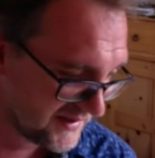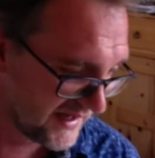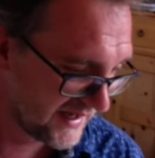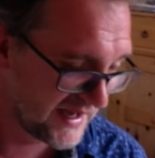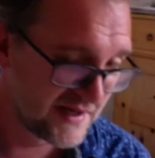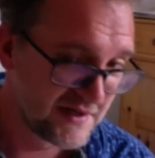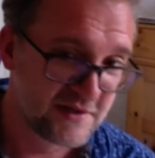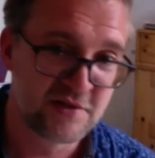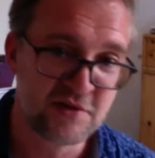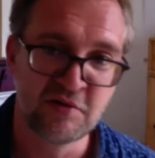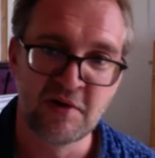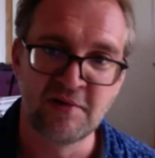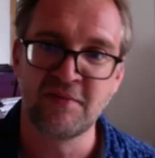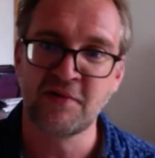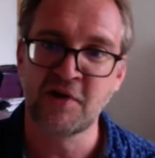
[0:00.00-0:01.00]
and you
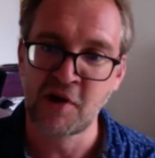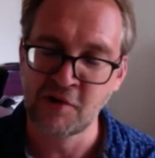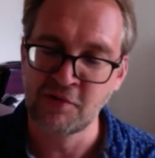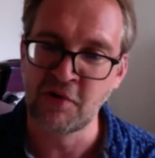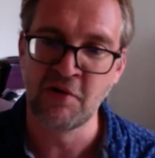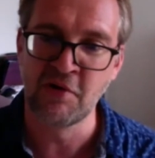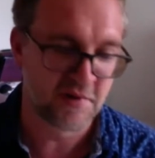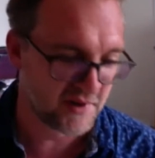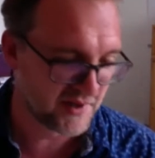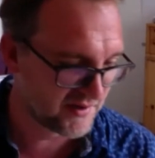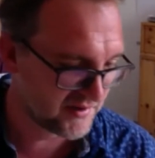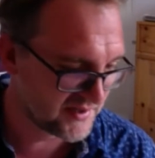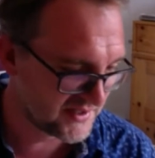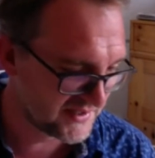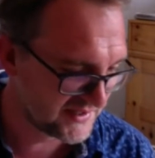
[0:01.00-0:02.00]
have
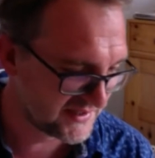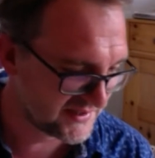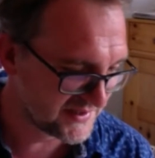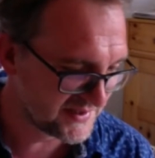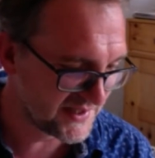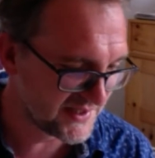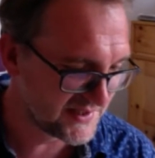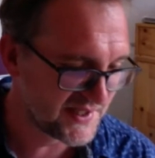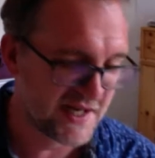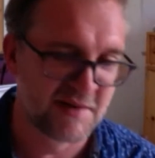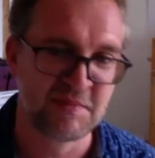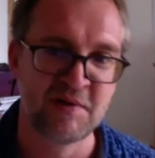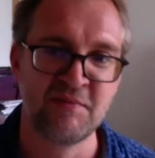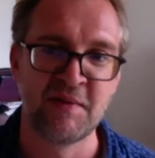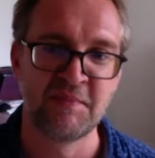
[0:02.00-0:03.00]
co-authored the
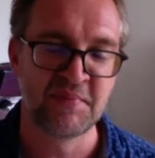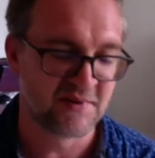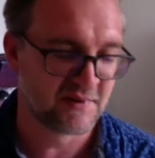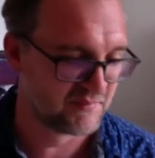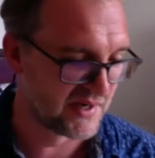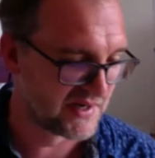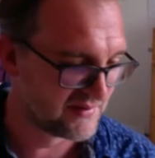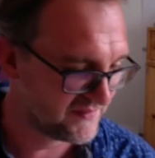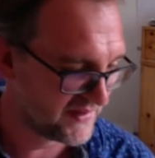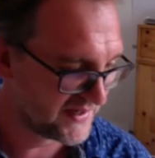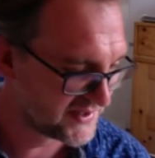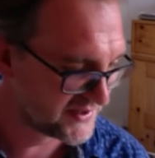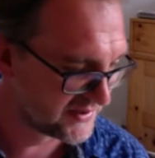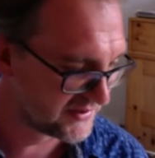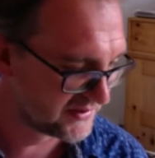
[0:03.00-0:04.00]
Sustainable Web
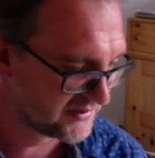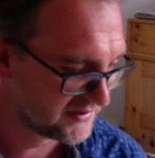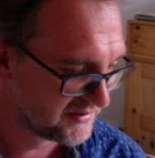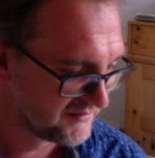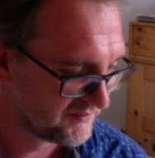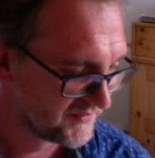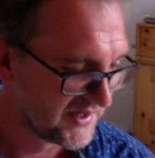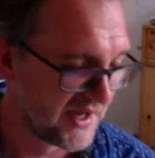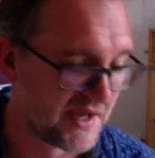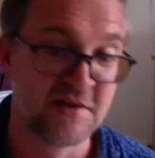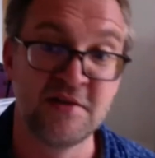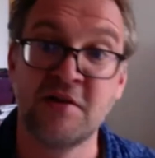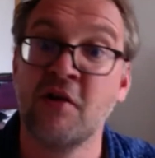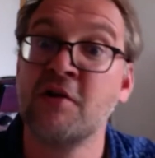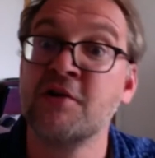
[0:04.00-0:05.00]
Manifesto, and
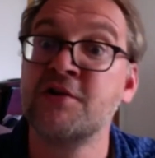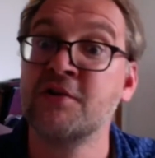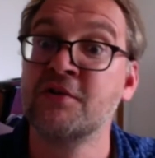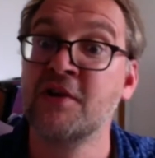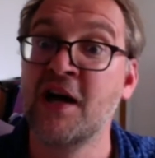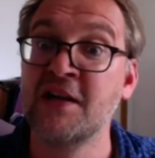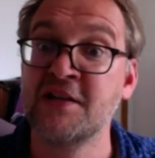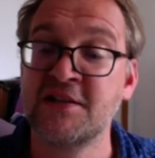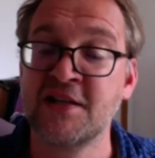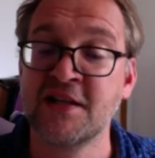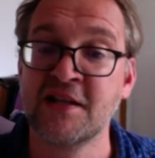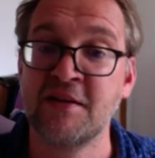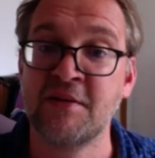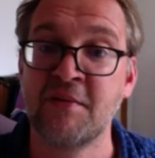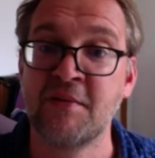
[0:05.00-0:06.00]
you're also editing
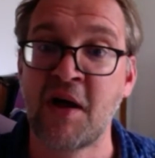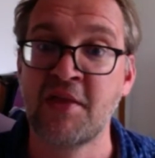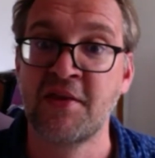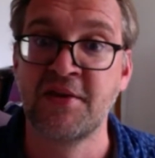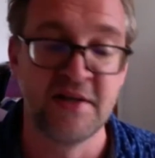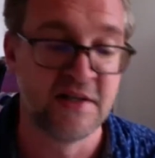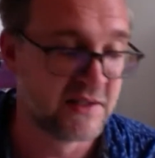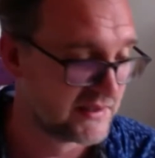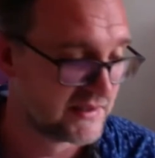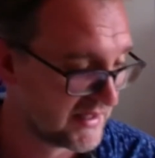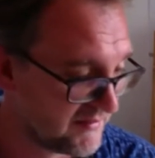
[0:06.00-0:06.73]
a monthly